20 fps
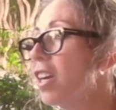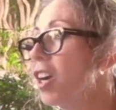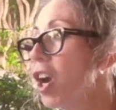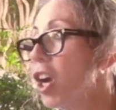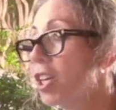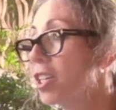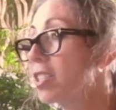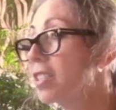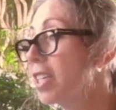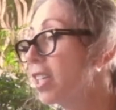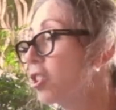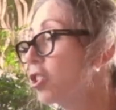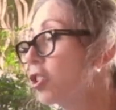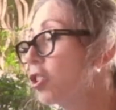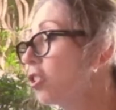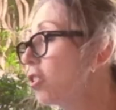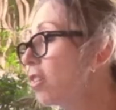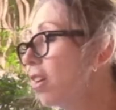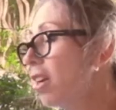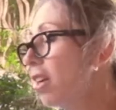
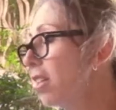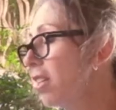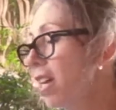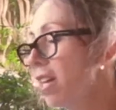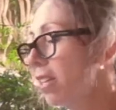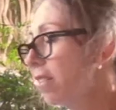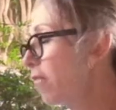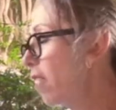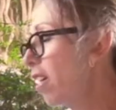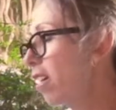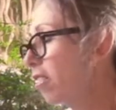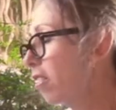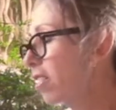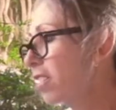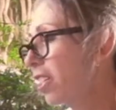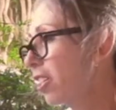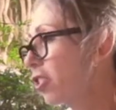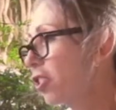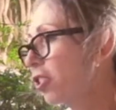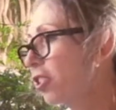architecture, a lot of
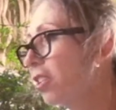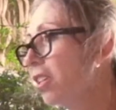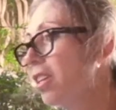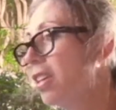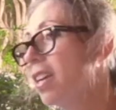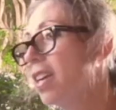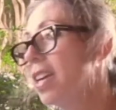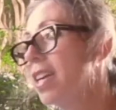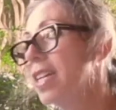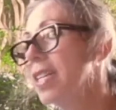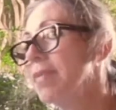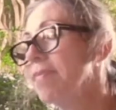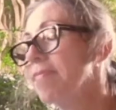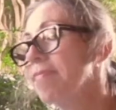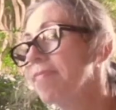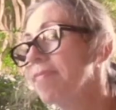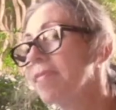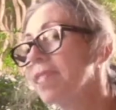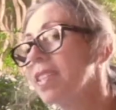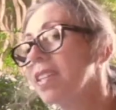architecture,
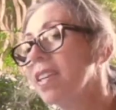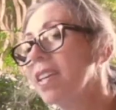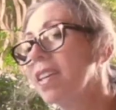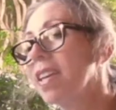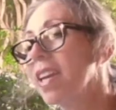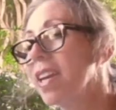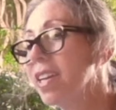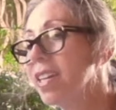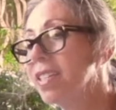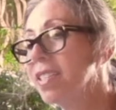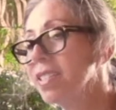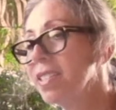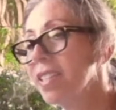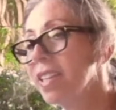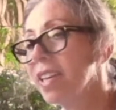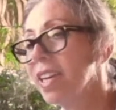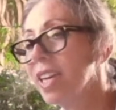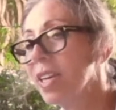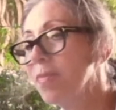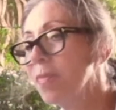and
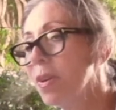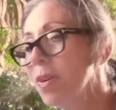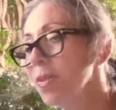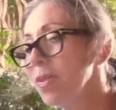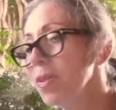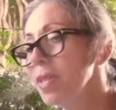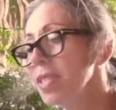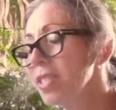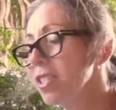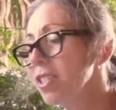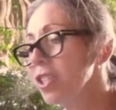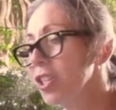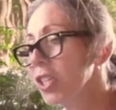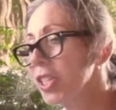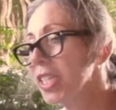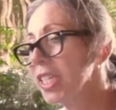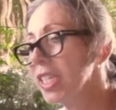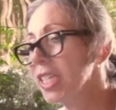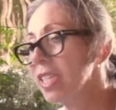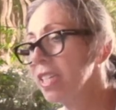I'm always
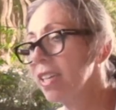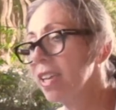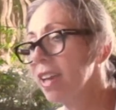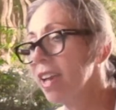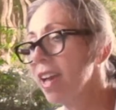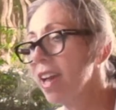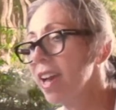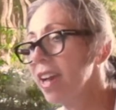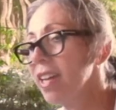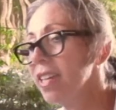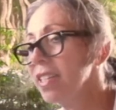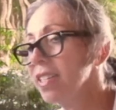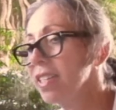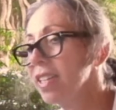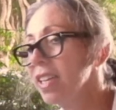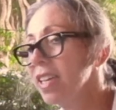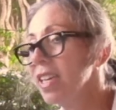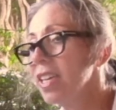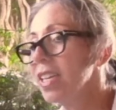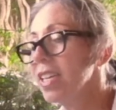looking
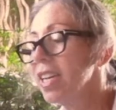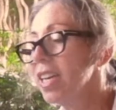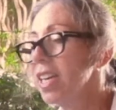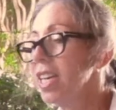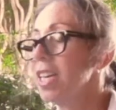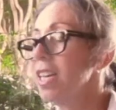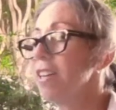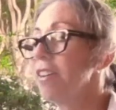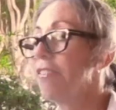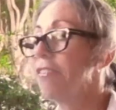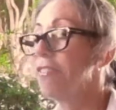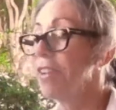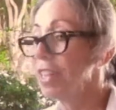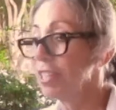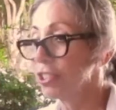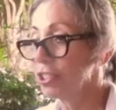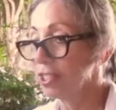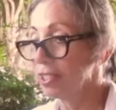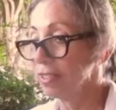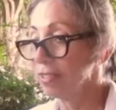at
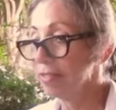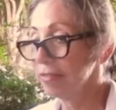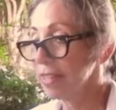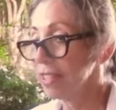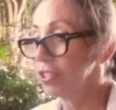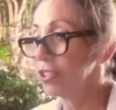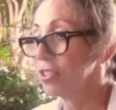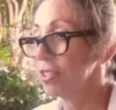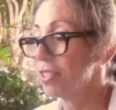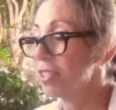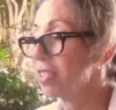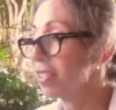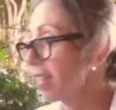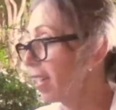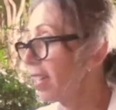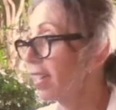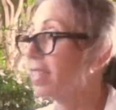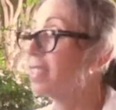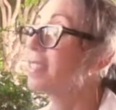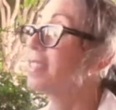fashion
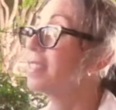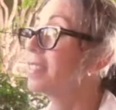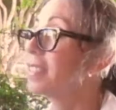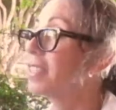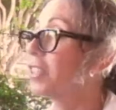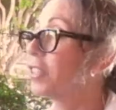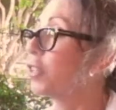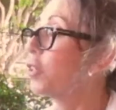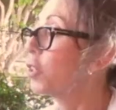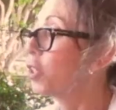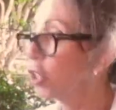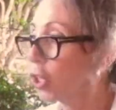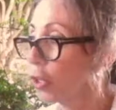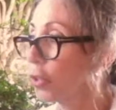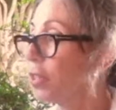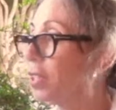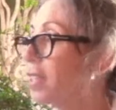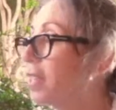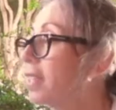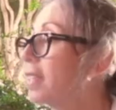design.
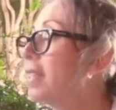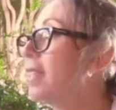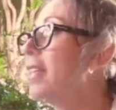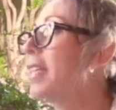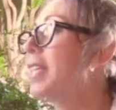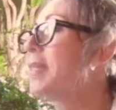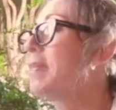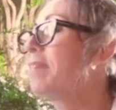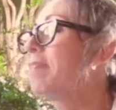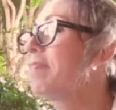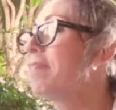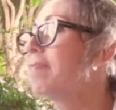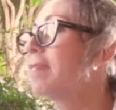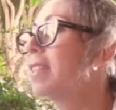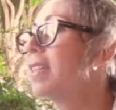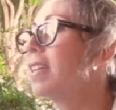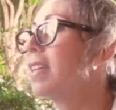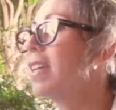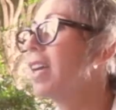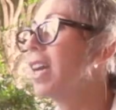So
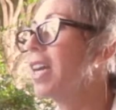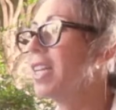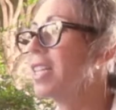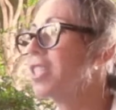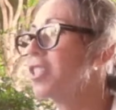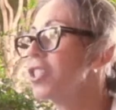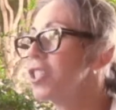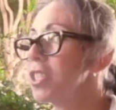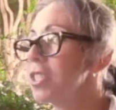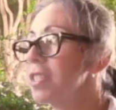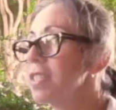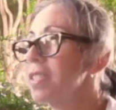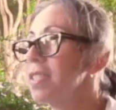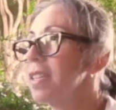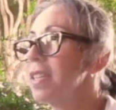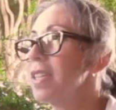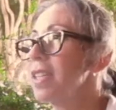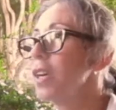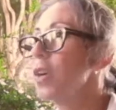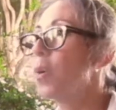just
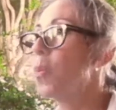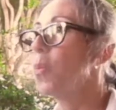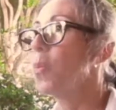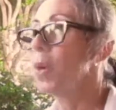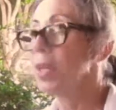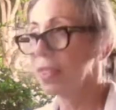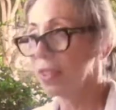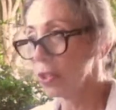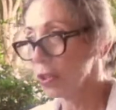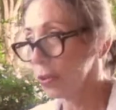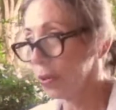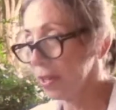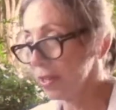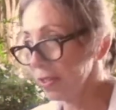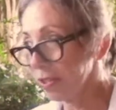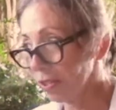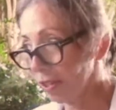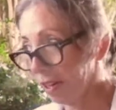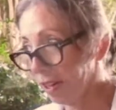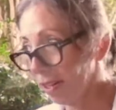what the
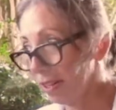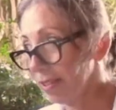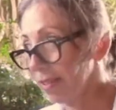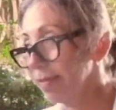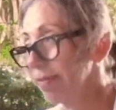trends are.